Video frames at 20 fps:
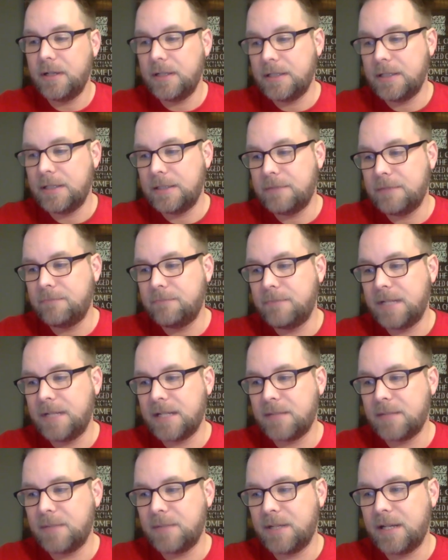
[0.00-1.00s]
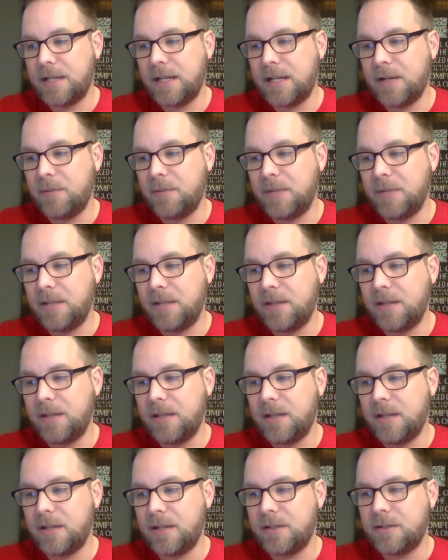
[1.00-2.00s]
Um, next Monday will be
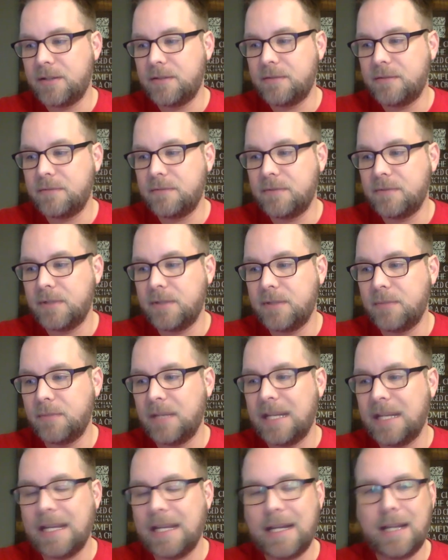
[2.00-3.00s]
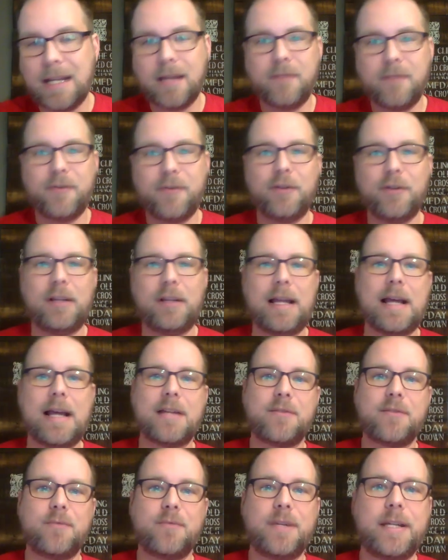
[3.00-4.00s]
the uh, the beginning of your
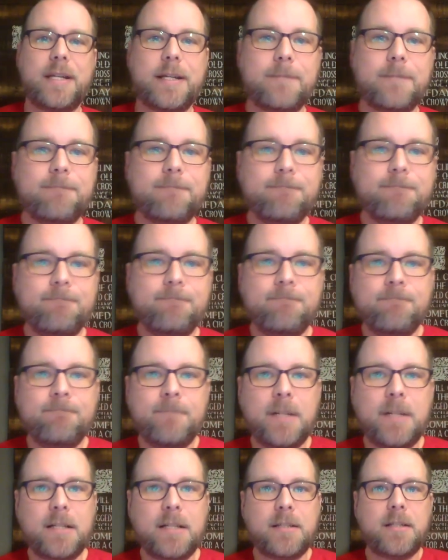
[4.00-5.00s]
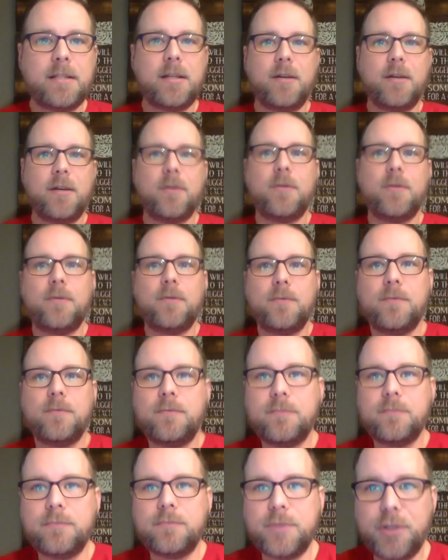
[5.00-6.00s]
last week, and so
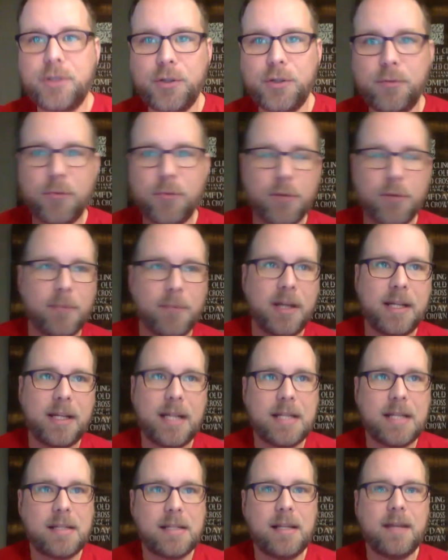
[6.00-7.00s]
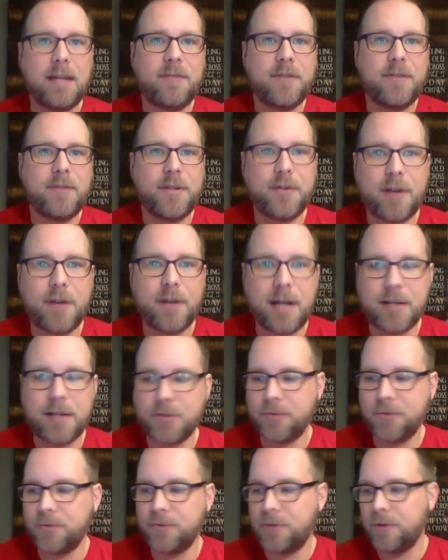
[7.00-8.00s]
two more Mondays left in your high
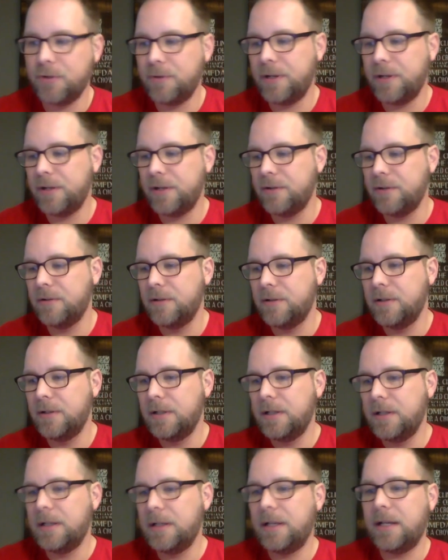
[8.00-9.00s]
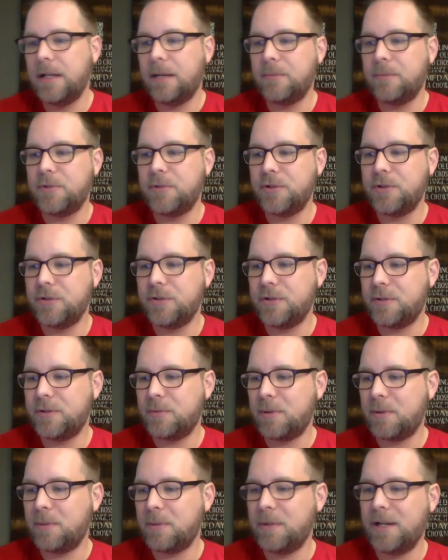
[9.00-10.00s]
school career. And I'm sure it's
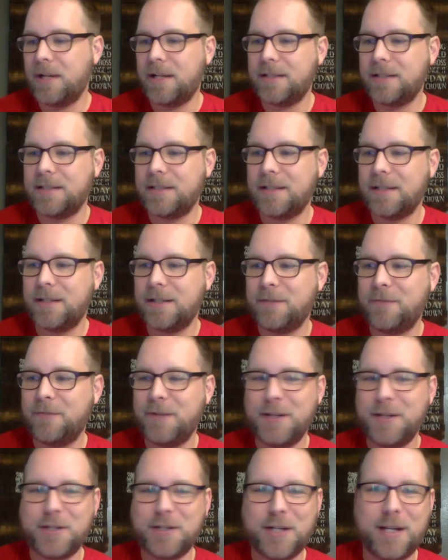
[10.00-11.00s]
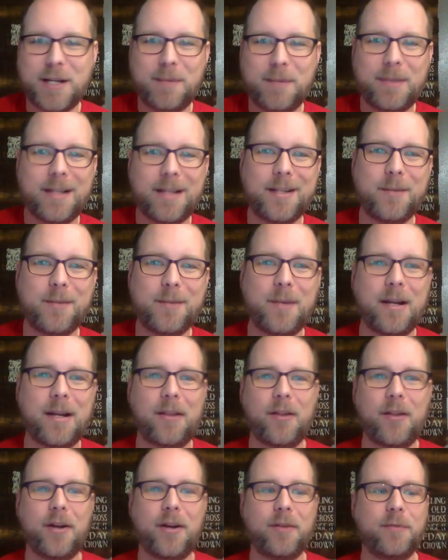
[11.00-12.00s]
probably not uh, finishing up like you might have
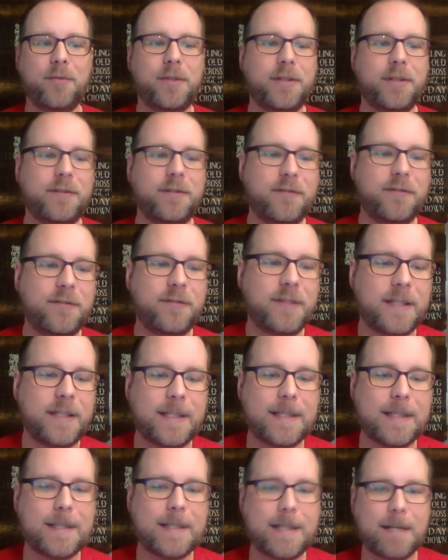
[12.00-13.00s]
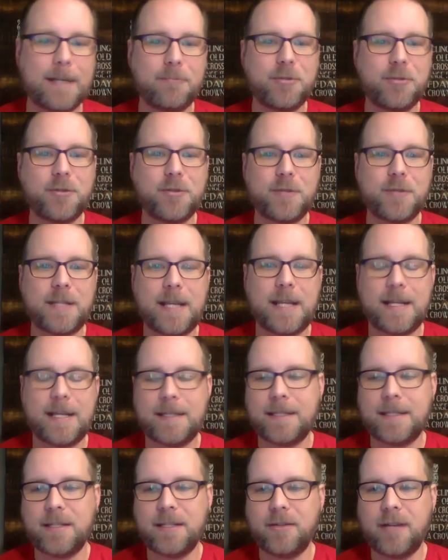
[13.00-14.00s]
thought it would have, uh, and I'm sure sad to
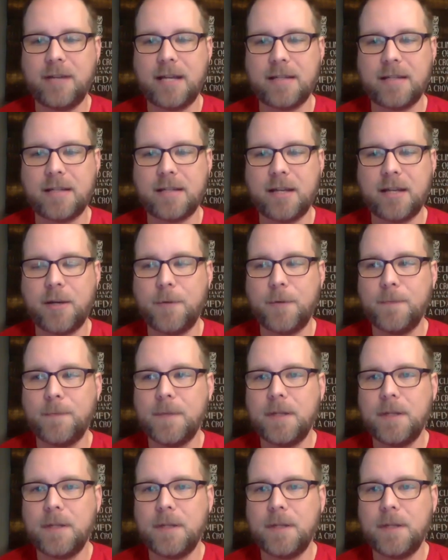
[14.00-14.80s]
see you guys go.